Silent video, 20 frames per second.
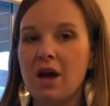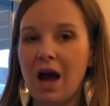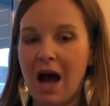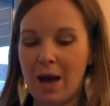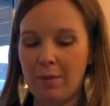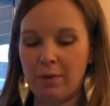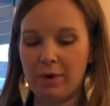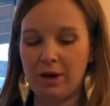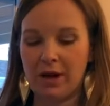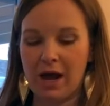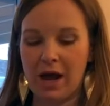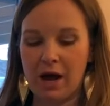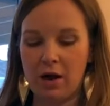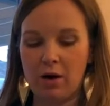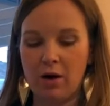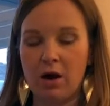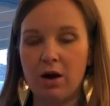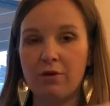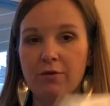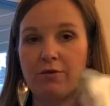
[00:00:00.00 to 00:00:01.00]
I put
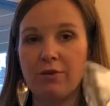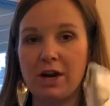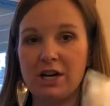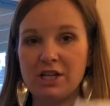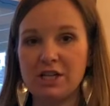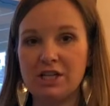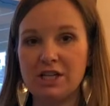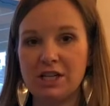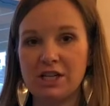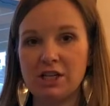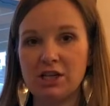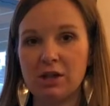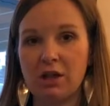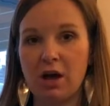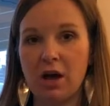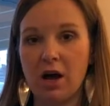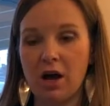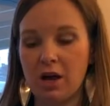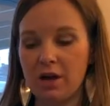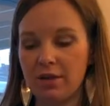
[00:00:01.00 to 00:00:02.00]
out a fresh
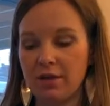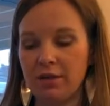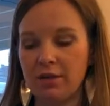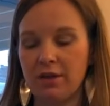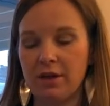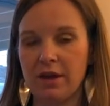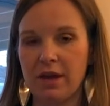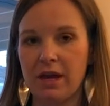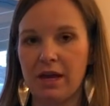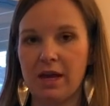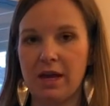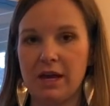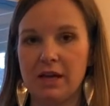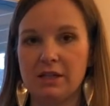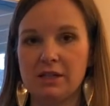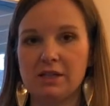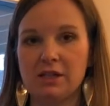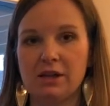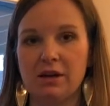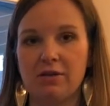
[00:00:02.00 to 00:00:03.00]
dishcloth
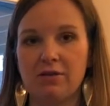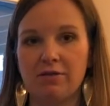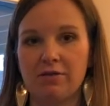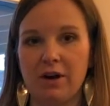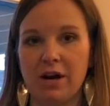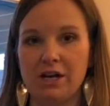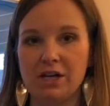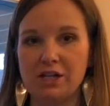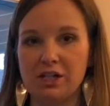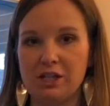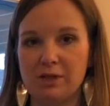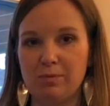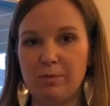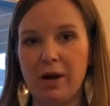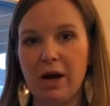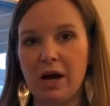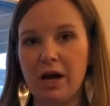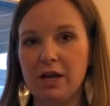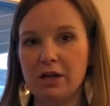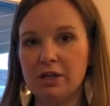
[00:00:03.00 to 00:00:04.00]
and a fresh
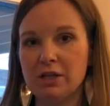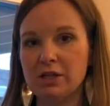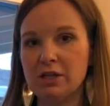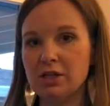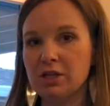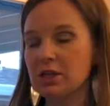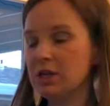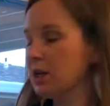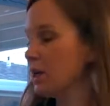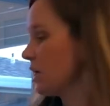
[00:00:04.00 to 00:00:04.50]
sponge.